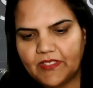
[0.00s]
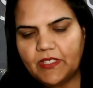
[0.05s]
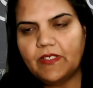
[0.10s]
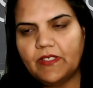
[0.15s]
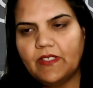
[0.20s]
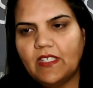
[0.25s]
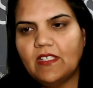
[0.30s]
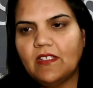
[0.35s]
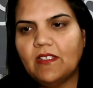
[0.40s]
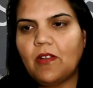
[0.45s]

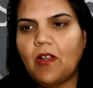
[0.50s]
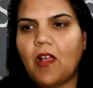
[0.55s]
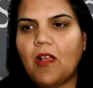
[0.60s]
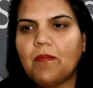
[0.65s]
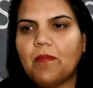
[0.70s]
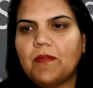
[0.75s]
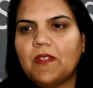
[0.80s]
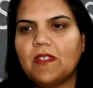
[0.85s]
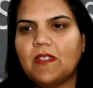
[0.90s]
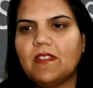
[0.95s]
career
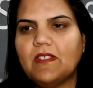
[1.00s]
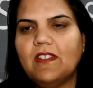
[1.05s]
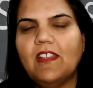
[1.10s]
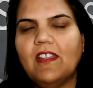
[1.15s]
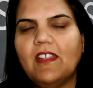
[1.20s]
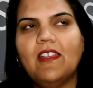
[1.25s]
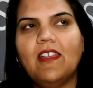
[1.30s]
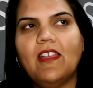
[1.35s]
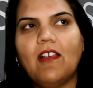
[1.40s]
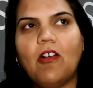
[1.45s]
option.
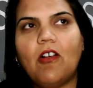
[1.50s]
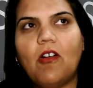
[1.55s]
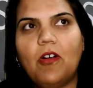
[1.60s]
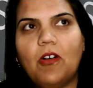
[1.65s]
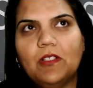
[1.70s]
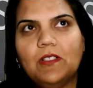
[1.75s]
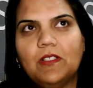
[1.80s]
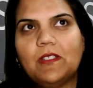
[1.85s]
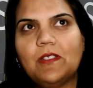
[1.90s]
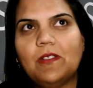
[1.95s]

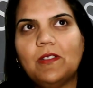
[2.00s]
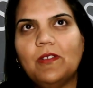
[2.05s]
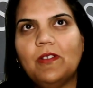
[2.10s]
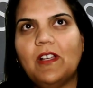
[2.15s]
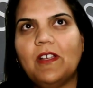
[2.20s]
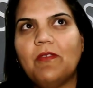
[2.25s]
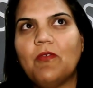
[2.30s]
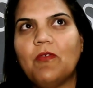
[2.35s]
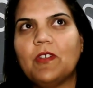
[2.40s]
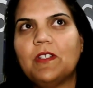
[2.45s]
Also,
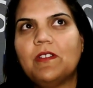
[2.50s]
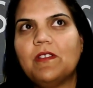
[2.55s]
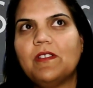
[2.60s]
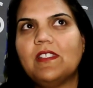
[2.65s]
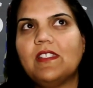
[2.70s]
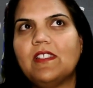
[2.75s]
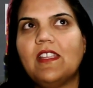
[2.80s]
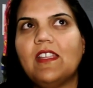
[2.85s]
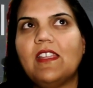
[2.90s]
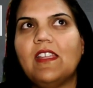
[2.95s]
I want to
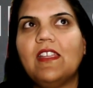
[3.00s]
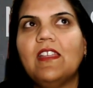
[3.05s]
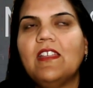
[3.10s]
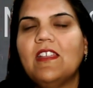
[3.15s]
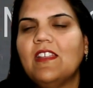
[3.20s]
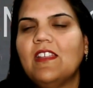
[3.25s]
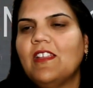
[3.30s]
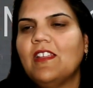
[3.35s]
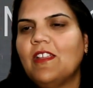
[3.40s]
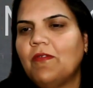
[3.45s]
say
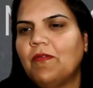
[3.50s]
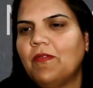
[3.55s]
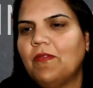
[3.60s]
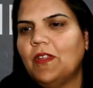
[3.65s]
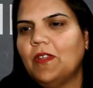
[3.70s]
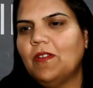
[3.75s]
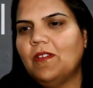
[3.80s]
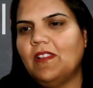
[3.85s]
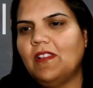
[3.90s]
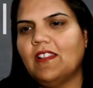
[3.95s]
if
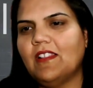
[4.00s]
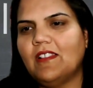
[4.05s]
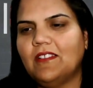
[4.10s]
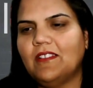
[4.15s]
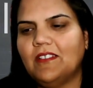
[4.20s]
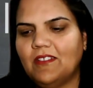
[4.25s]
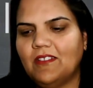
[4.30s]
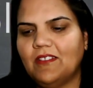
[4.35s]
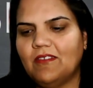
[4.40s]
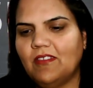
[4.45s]
you
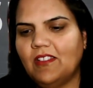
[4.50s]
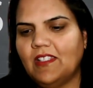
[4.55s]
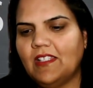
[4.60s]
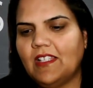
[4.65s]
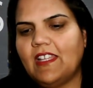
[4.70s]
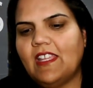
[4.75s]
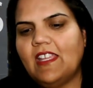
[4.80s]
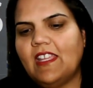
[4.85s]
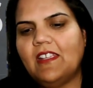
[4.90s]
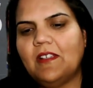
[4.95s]

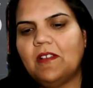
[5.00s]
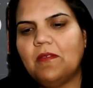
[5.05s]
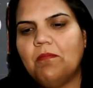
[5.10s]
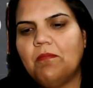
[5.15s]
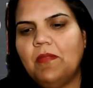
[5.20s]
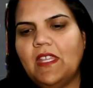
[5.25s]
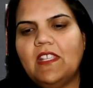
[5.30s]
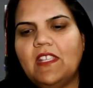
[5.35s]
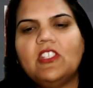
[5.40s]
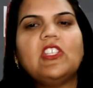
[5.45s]
like
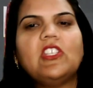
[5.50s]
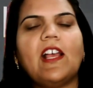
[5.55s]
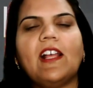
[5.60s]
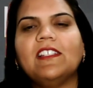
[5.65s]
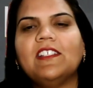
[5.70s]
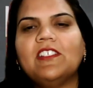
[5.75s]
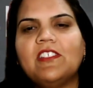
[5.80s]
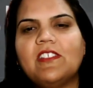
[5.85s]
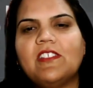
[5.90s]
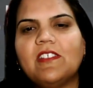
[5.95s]
being
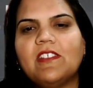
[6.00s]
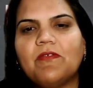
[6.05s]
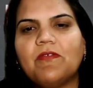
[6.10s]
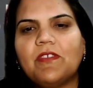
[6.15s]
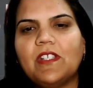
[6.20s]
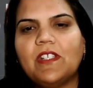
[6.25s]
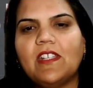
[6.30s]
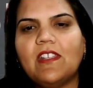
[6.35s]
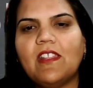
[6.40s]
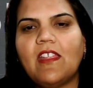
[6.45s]
challenged
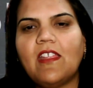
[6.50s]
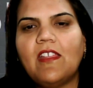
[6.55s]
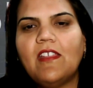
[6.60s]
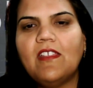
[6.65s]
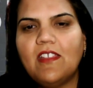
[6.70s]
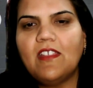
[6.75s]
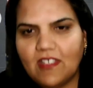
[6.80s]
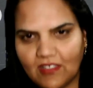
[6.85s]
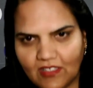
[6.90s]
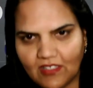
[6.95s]
every
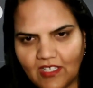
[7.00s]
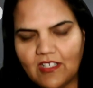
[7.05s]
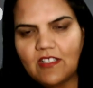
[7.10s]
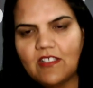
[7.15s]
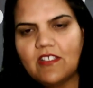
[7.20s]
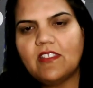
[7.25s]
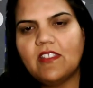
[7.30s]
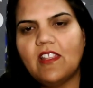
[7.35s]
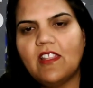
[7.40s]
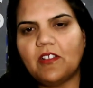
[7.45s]
day, it
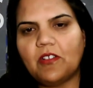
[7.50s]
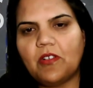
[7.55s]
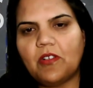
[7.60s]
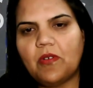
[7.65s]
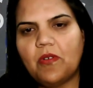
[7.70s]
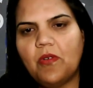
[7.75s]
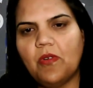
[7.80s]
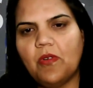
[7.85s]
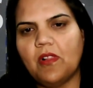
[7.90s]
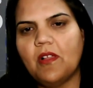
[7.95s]
is that
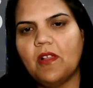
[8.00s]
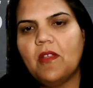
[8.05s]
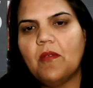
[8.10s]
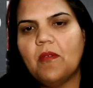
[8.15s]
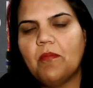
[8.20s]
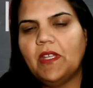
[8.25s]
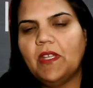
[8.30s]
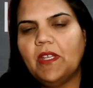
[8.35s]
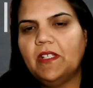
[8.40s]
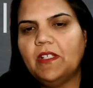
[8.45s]
role
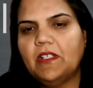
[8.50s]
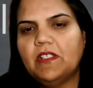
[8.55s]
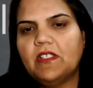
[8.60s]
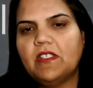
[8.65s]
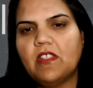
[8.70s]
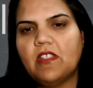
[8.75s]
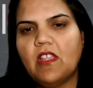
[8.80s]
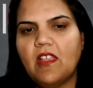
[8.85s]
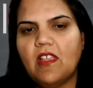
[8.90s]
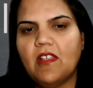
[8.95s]

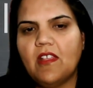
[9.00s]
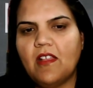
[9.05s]
because